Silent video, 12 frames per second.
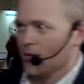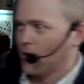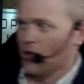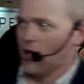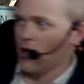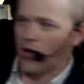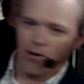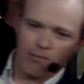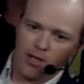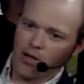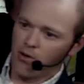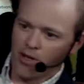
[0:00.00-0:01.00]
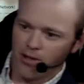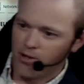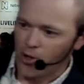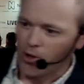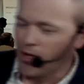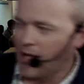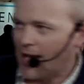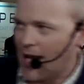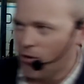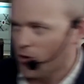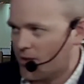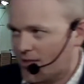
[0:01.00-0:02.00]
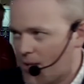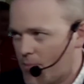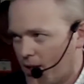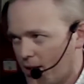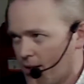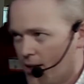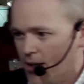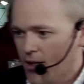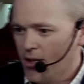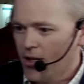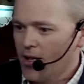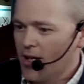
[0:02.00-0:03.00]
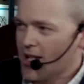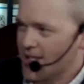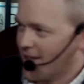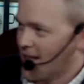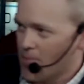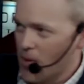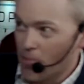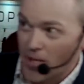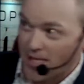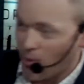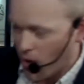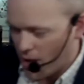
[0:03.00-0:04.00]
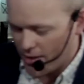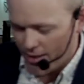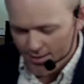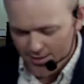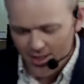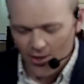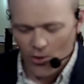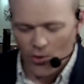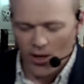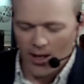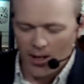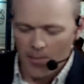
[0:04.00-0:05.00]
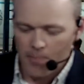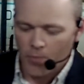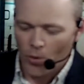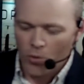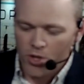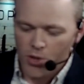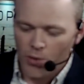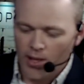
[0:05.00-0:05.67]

uh, you know the the hurricane outlook's coming. Is it going to be a busy one? And so um, we're doing